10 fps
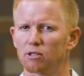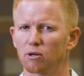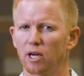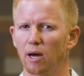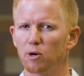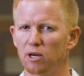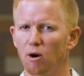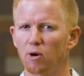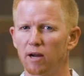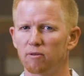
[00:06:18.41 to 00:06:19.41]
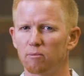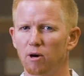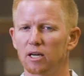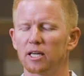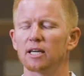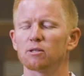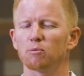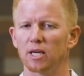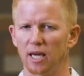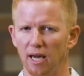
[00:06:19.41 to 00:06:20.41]
So can we know right from wrong? Yes,
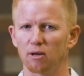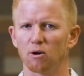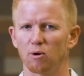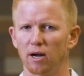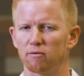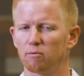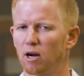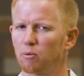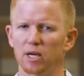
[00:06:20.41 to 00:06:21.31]
we can know right from wrong.